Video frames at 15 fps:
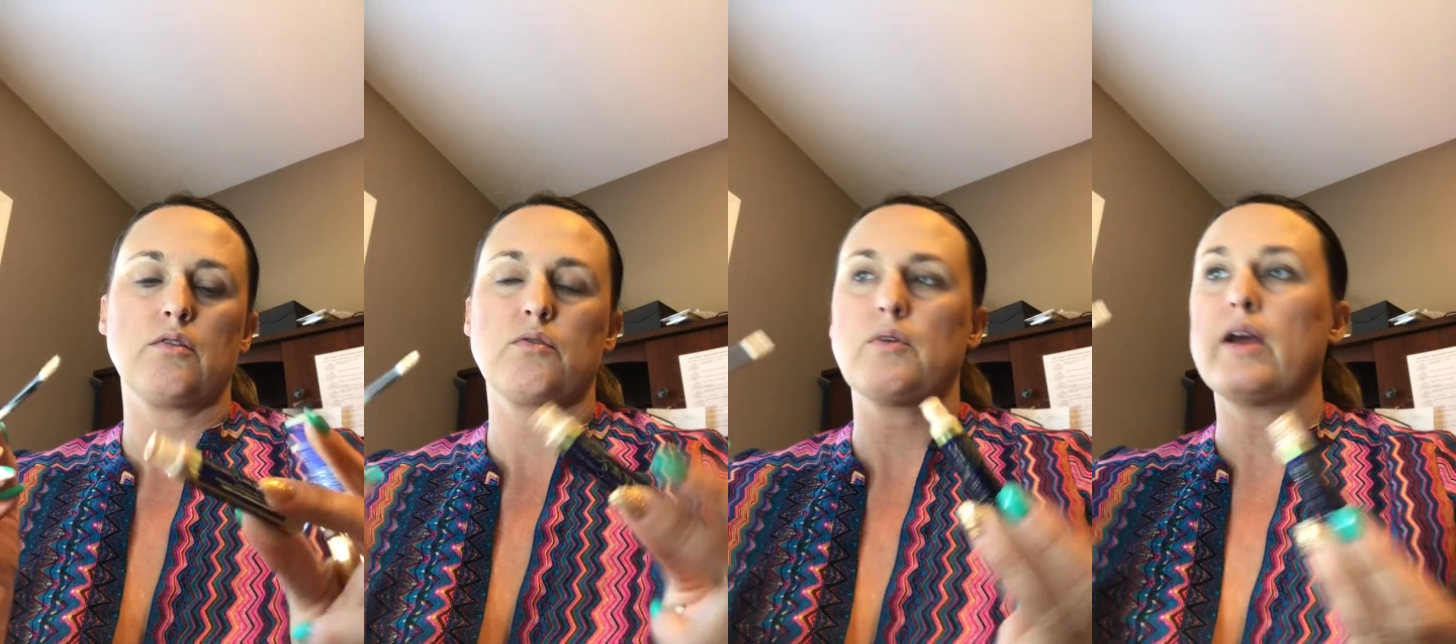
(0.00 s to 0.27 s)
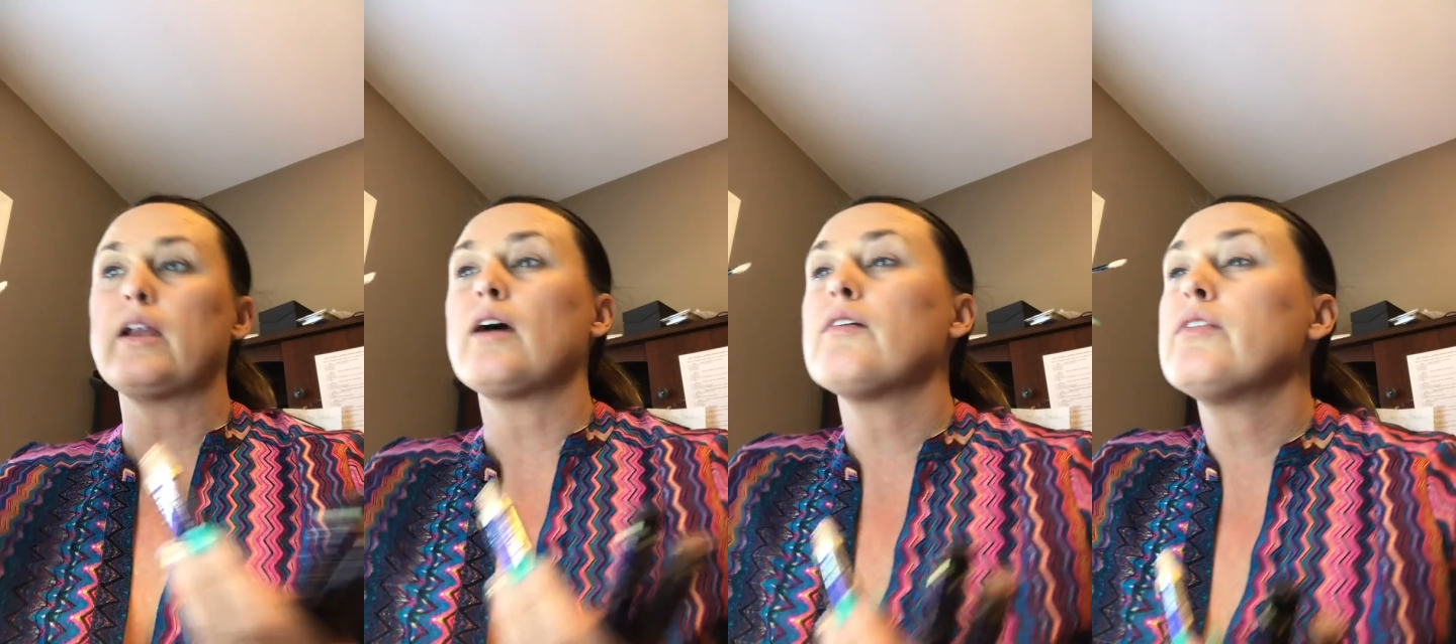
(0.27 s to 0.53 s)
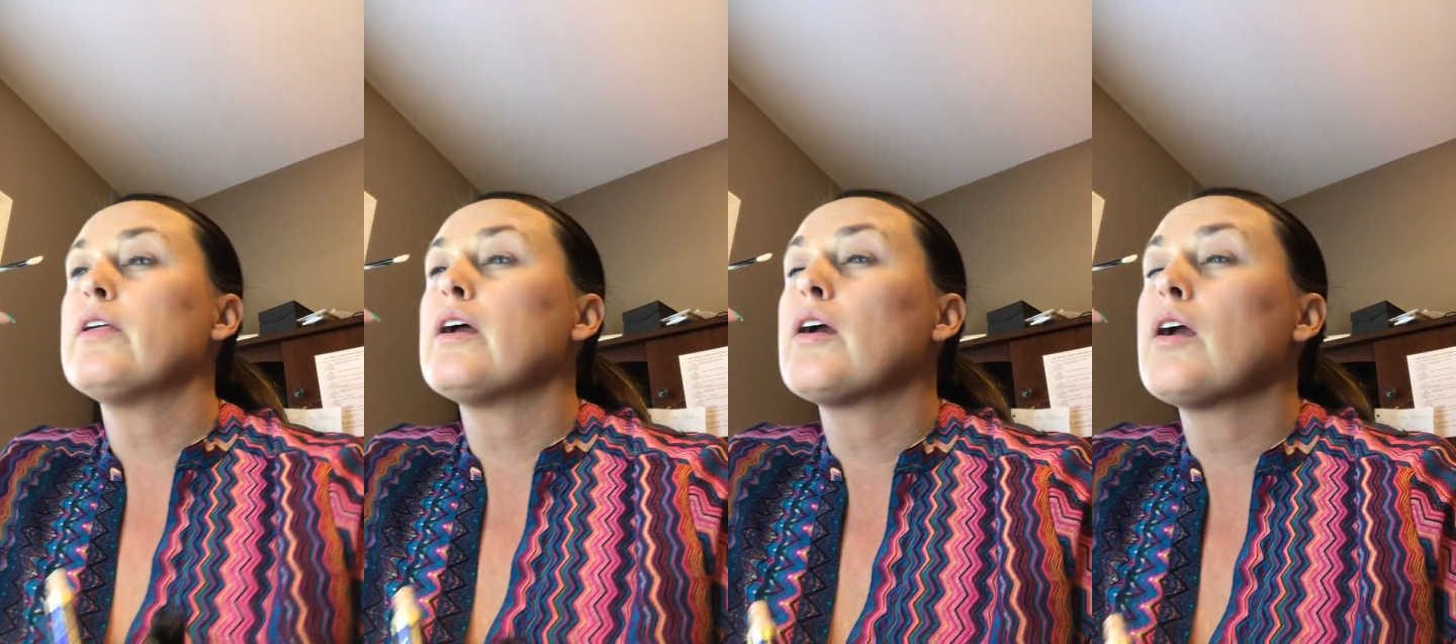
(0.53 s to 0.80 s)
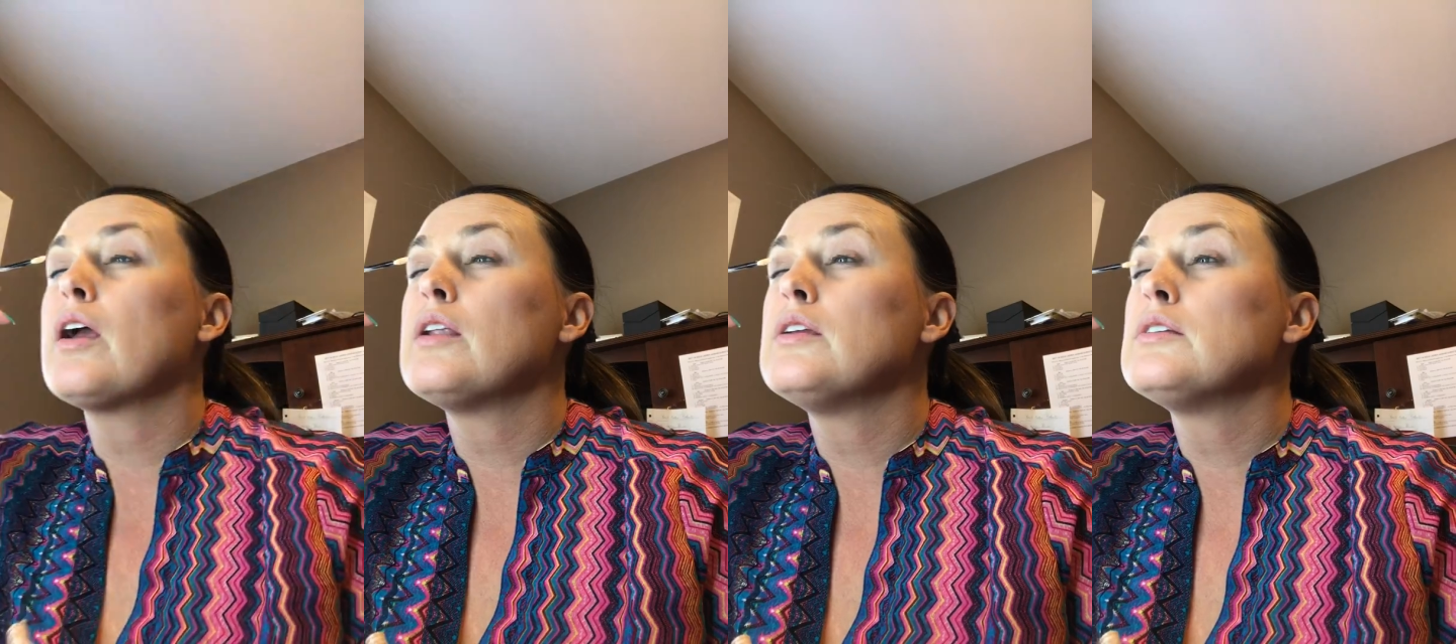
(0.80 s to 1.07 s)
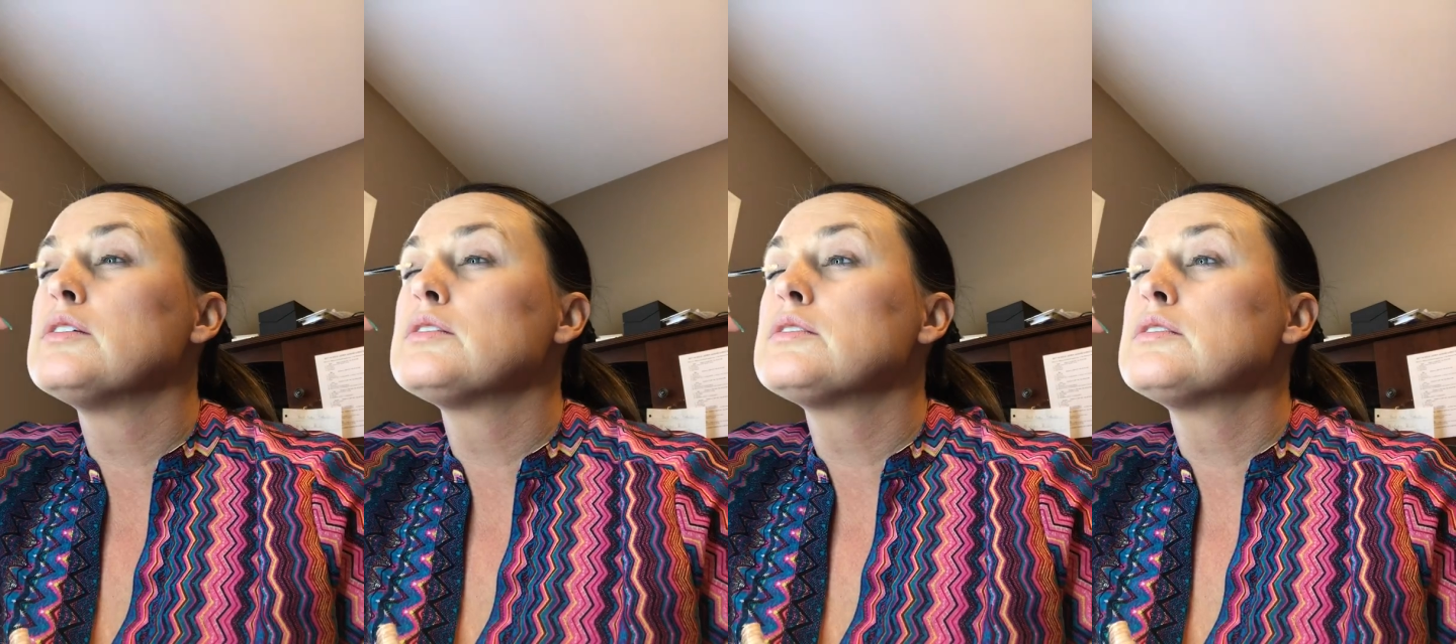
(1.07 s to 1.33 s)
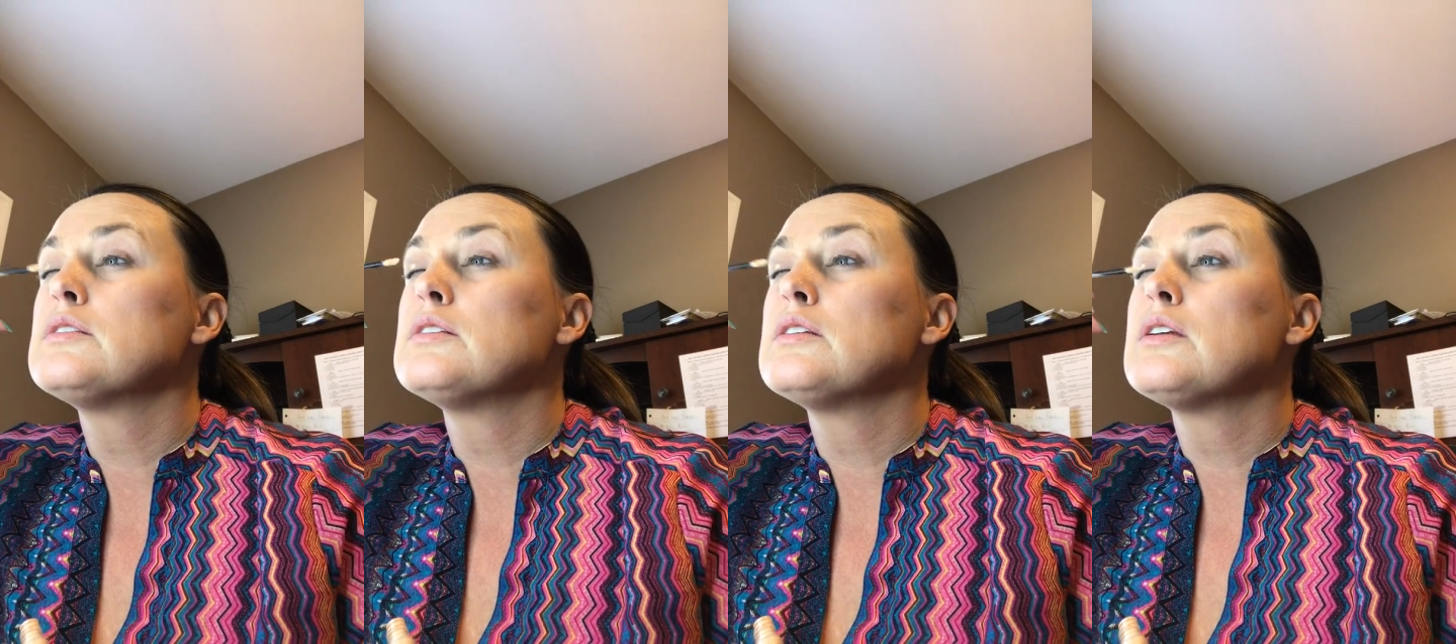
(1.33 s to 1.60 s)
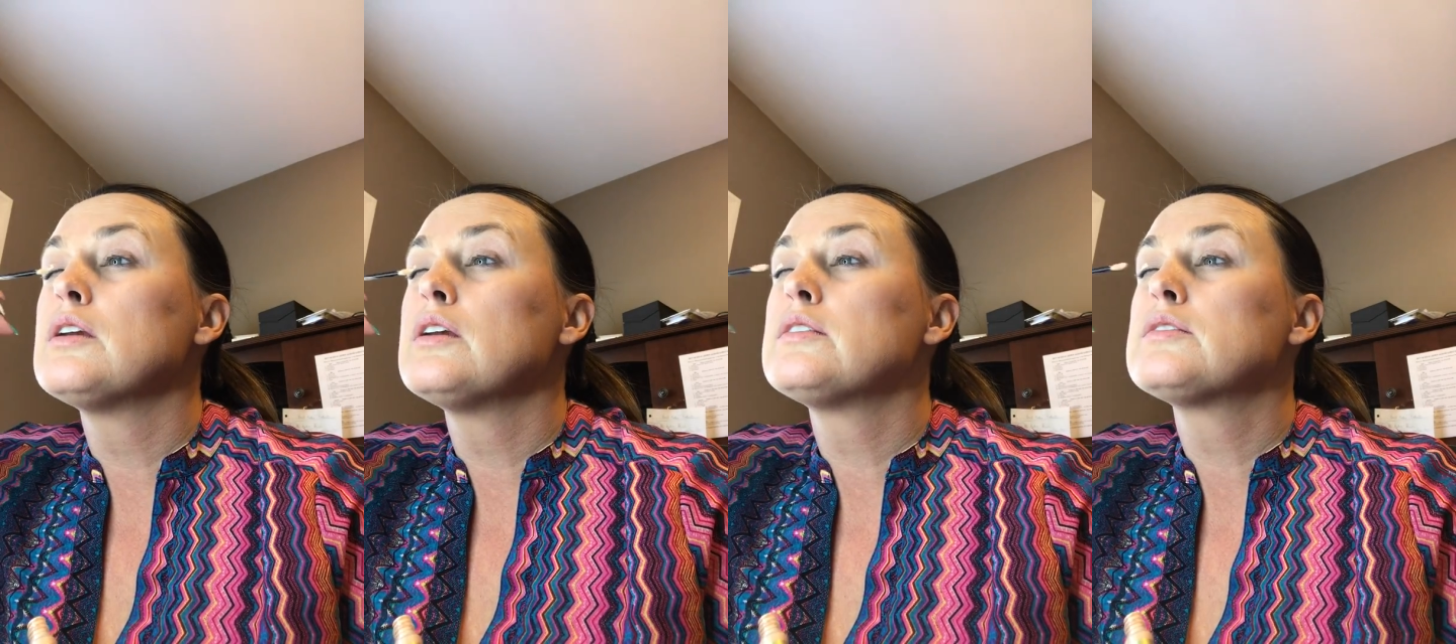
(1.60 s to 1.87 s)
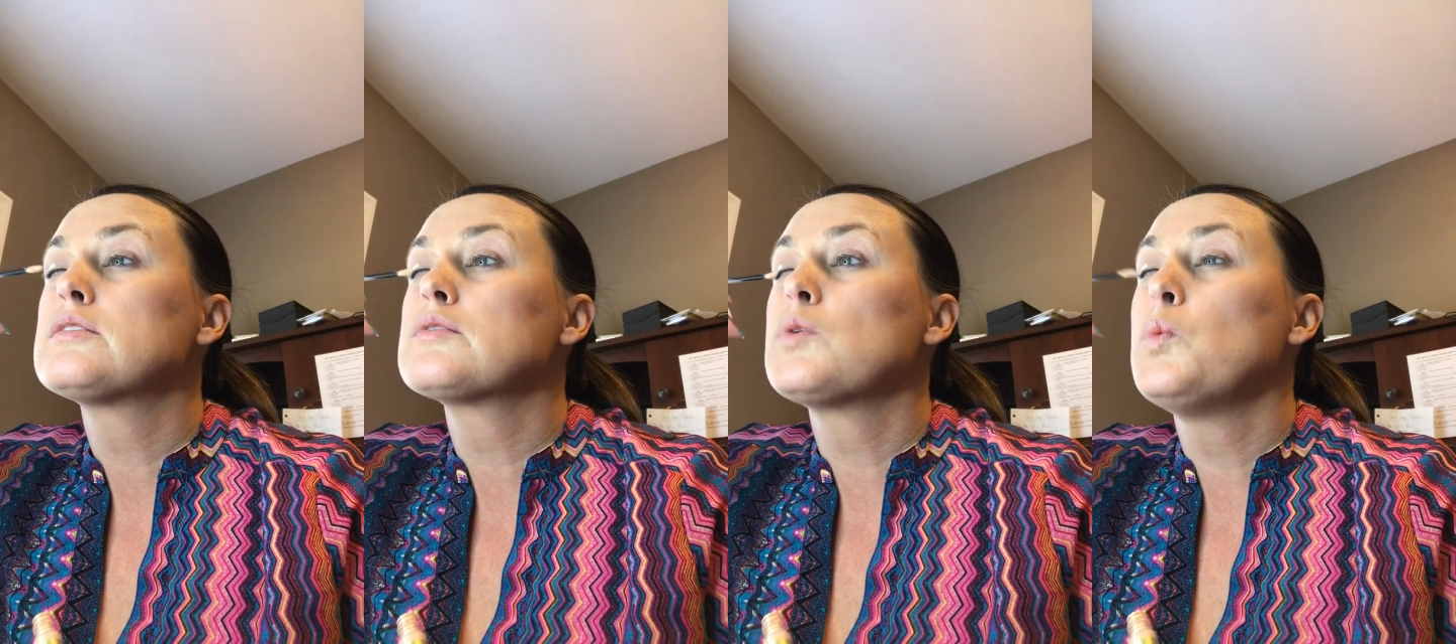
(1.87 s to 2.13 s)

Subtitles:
right out of there, and it's